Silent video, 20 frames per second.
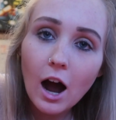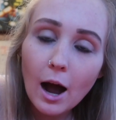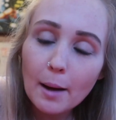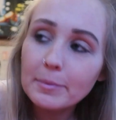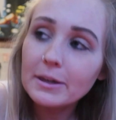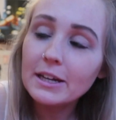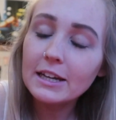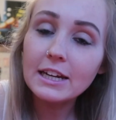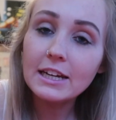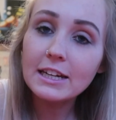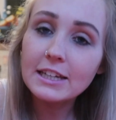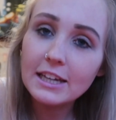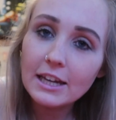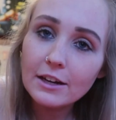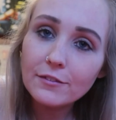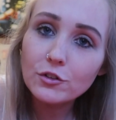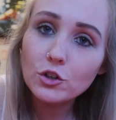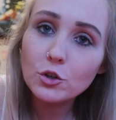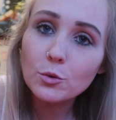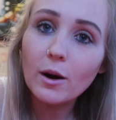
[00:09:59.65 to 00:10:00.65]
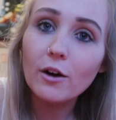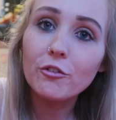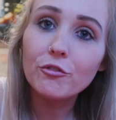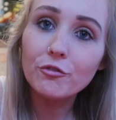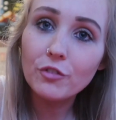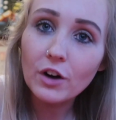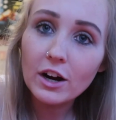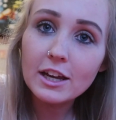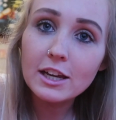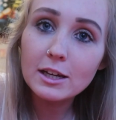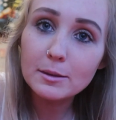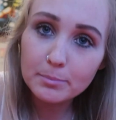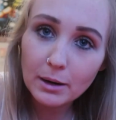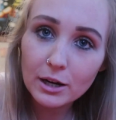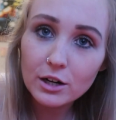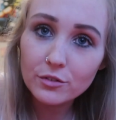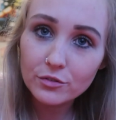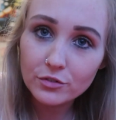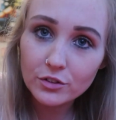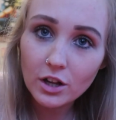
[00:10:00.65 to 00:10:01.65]
I'm gonna give you a fucking
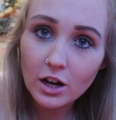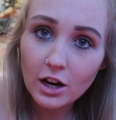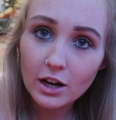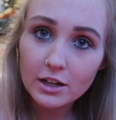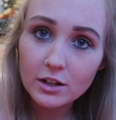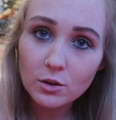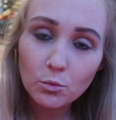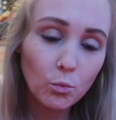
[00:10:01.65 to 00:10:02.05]
butterfly.